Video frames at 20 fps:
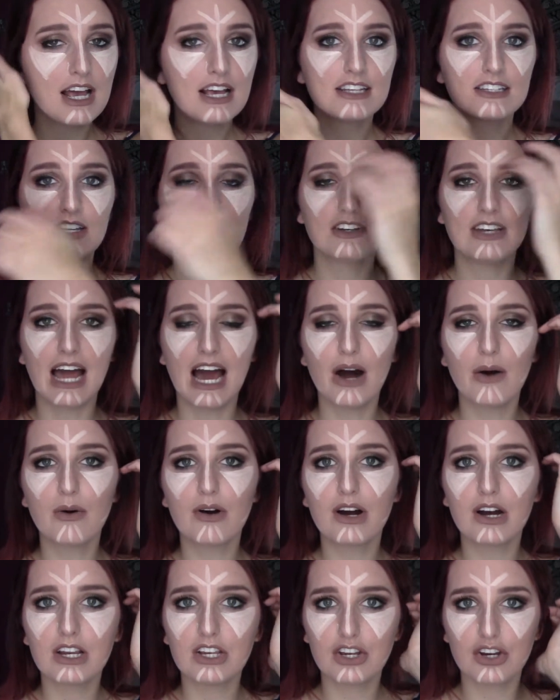So now
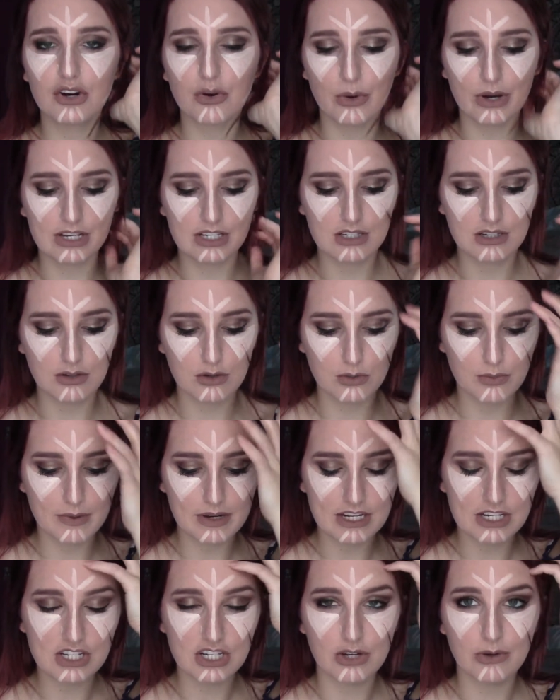what you're going to
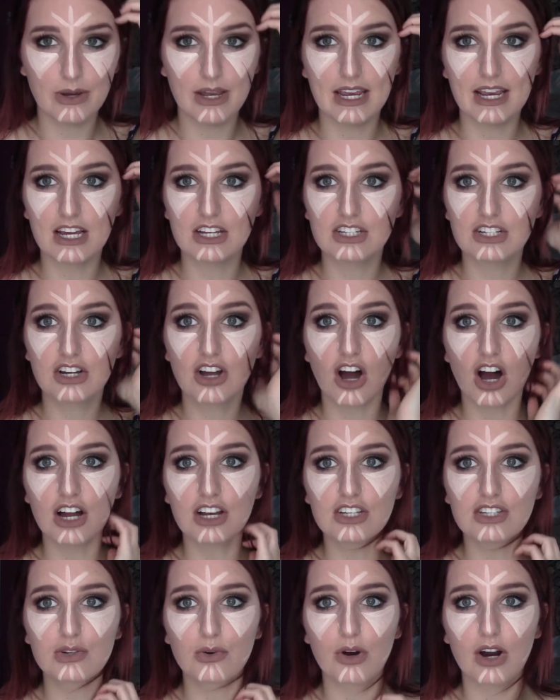be doing to
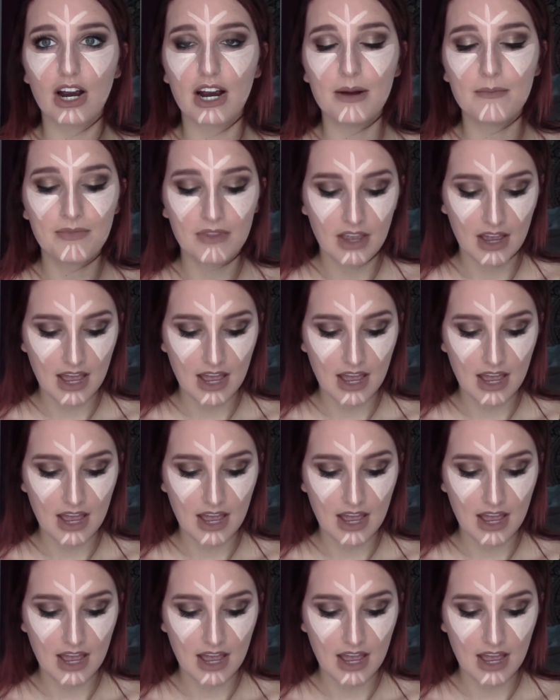contour